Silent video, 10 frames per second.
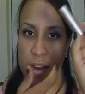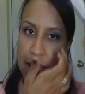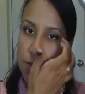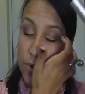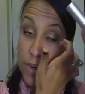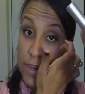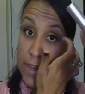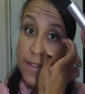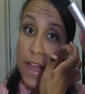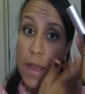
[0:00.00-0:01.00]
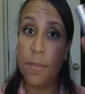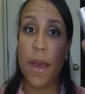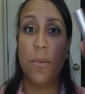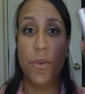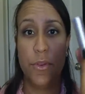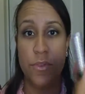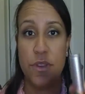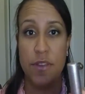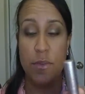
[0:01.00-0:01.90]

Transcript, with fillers: like during the daytime, I will use